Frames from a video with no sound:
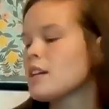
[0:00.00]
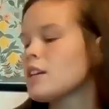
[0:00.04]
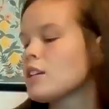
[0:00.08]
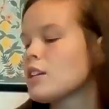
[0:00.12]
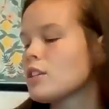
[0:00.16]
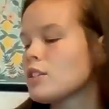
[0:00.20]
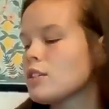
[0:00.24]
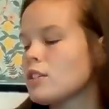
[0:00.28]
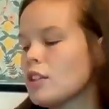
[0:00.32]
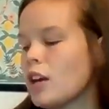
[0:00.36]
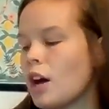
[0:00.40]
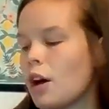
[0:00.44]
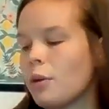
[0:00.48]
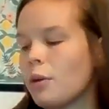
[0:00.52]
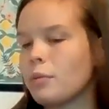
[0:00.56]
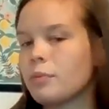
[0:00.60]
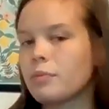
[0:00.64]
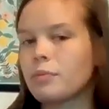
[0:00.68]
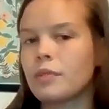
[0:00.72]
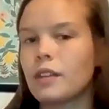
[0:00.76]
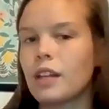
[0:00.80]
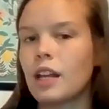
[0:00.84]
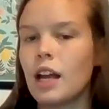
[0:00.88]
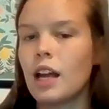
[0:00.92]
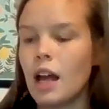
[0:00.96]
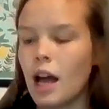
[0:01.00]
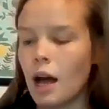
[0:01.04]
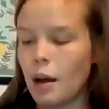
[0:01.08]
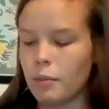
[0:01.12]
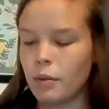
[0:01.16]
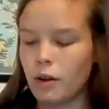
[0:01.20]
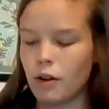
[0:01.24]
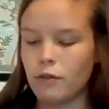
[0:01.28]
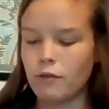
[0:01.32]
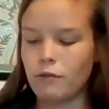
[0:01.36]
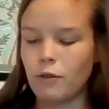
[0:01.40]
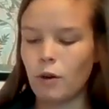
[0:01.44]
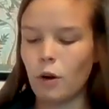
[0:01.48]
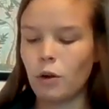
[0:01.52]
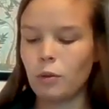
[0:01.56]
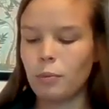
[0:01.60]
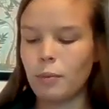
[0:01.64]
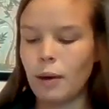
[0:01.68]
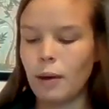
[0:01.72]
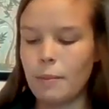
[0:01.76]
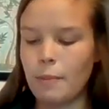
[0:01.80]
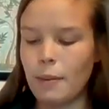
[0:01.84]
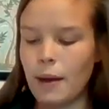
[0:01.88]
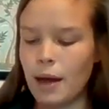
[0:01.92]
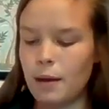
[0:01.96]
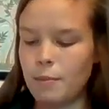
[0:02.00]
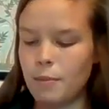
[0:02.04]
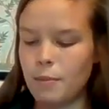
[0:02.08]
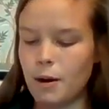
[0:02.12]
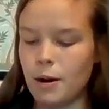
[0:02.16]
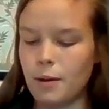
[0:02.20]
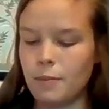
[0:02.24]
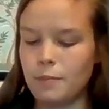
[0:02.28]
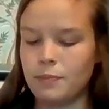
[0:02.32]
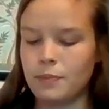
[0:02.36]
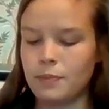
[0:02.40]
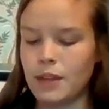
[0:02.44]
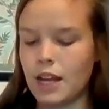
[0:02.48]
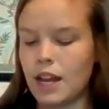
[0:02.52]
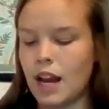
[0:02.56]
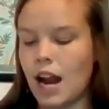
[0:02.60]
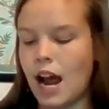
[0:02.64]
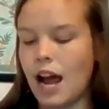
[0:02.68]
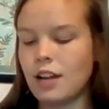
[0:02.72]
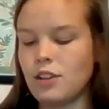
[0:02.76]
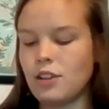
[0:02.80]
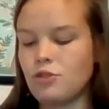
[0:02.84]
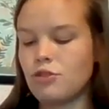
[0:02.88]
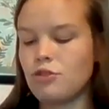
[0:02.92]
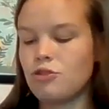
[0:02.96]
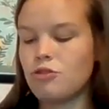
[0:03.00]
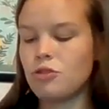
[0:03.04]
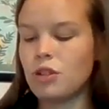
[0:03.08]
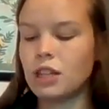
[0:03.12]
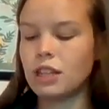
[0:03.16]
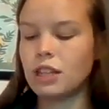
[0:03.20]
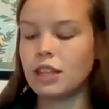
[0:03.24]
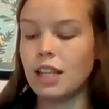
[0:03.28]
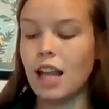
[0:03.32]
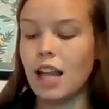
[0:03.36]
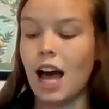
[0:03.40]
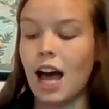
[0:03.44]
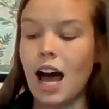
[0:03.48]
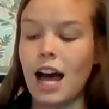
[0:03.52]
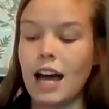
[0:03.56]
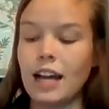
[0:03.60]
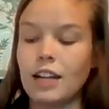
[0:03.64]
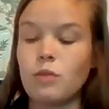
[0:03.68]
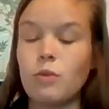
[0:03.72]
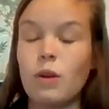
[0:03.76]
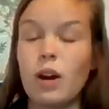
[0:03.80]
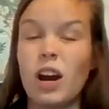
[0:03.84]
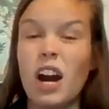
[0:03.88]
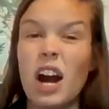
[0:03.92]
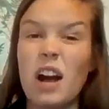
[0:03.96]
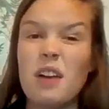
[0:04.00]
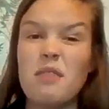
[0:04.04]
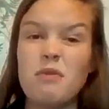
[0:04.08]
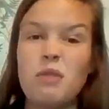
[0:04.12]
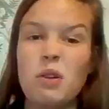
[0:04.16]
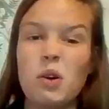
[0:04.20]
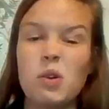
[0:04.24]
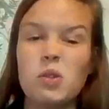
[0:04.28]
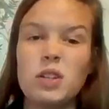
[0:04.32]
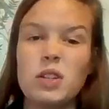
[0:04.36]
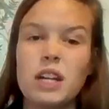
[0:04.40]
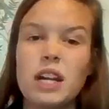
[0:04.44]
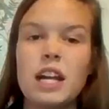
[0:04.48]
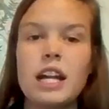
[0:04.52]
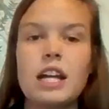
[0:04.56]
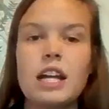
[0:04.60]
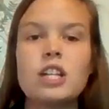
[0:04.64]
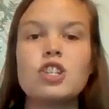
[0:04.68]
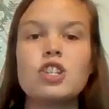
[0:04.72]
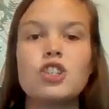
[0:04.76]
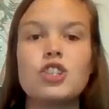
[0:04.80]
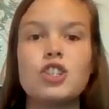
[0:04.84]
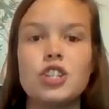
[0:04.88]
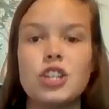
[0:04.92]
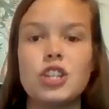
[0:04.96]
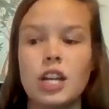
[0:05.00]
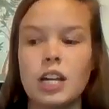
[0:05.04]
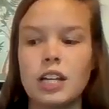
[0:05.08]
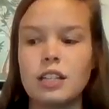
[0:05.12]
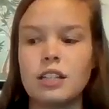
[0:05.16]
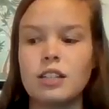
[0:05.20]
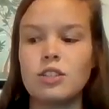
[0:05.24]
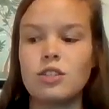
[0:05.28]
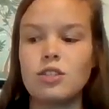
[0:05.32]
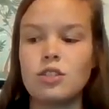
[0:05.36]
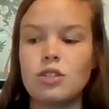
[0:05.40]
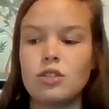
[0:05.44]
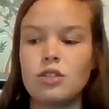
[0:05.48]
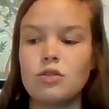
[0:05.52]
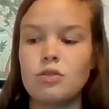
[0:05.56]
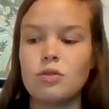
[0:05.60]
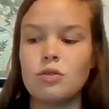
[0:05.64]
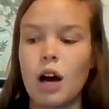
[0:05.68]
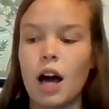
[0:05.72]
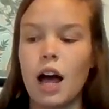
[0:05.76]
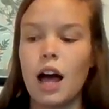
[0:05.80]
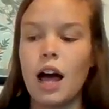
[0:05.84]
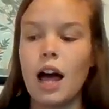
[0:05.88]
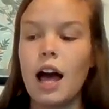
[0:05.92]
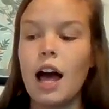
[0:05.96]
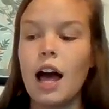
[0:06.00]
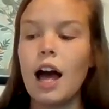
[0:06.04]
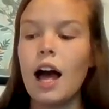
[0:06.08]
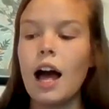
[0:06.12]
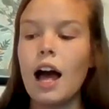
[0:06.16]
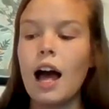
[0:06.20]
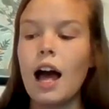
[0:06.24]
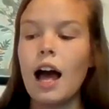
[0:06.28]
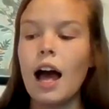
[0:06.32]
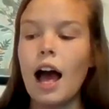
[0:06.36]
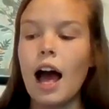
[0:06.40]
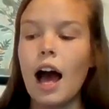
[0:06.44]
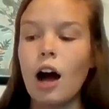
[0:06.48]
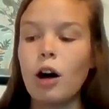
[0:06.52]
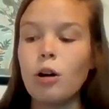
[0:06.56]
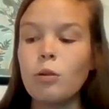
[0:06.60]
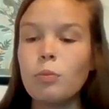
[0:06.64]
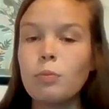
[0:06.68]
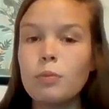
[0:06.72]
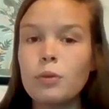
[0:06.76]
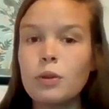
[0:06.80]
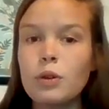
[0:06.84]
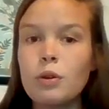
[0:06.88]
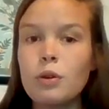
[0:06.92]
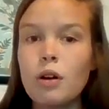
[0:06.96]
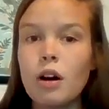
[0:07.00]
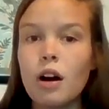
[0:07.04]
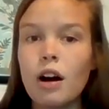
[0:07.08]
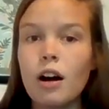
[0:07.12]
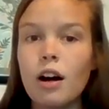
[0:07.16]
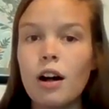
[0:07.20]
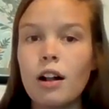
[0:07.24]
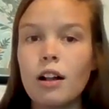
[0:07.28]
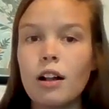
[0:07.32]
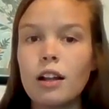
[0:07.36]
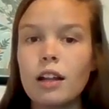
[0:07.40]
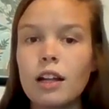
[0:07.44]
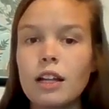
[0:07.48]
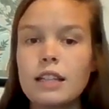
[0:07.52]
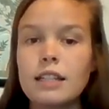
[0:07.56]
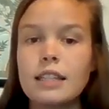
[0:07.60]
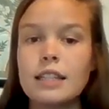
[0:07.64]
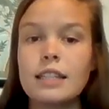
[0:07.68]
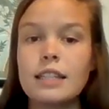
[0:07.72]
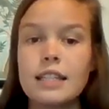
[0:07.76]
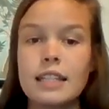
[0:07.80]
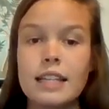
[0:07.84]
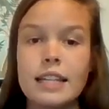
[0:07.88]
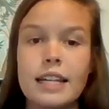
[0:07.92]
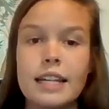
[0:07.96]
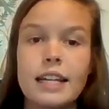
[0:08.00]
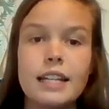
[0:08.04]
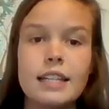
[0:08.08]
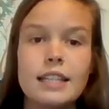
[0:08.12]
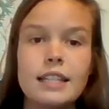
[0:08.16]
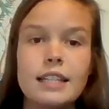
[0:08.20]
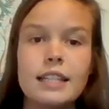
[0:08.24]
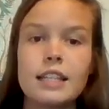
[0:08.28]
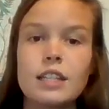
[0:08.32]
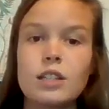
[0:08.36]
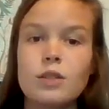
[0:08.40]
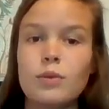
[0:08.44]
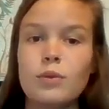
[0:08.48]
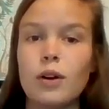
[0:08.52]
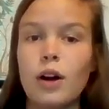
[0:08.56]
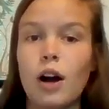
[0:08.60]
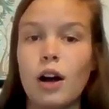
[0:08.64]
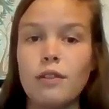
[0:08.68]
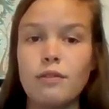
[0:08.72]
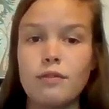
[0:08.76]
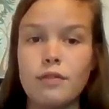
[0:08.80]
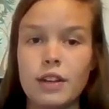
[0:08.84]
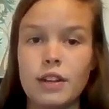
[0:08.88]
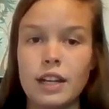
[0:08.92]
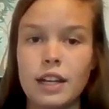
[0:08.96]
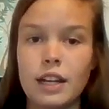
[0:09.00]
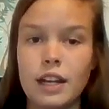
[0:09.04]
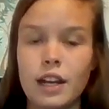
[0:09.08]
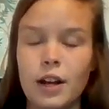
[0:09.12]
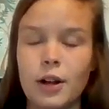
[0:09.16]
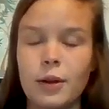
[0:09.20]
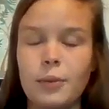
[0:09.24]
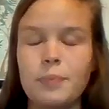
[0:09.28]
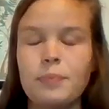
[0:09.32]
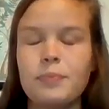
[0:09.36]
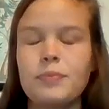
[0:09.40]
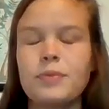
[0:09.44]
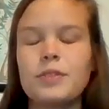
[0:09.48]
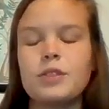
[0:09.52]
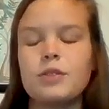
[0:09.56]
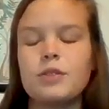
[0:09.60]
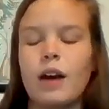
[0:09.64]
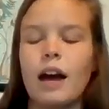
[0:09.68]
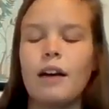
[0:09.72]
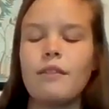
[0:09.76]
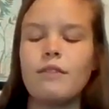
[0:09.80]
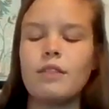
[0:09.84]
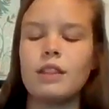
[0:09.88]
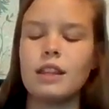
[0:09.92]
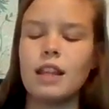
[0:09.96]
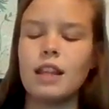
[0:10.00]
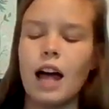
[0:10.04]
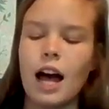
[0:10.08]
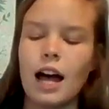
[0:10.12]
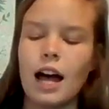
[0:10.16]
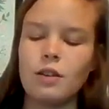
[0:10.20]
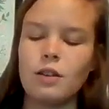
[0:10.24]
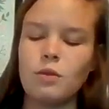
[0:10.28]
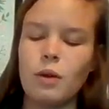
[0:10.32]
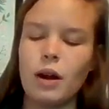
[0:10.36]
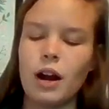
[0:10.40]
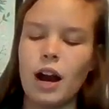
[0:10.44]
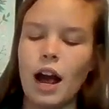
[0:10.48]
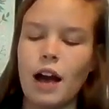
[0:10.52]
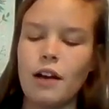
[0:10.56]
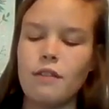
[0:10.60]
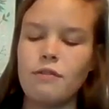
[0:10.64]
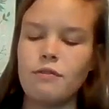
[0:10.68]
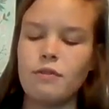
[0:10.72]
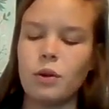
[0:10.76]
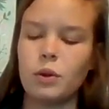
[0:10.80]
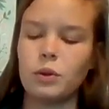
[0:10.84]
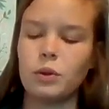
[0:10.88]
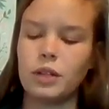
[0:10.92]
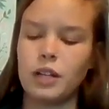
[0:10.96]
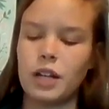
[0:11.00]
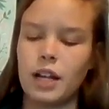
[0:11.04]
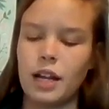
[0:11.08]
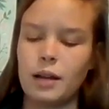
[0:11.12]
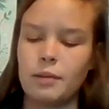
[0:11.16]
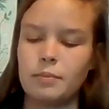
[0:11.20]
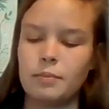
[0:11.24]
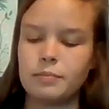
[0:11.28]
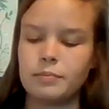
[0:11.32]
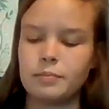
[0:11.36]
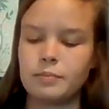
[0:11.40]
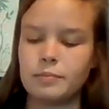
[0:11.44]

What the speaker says: So I'm going to fold my paper, and I drew a line where I folded it just to help you all see it since we're on video. So I have a line where I folded it.